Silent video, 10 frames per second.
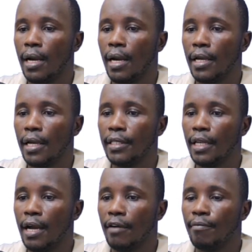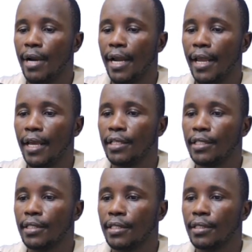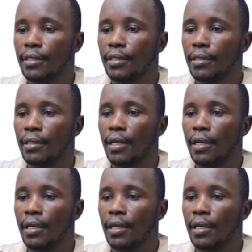I still have my X.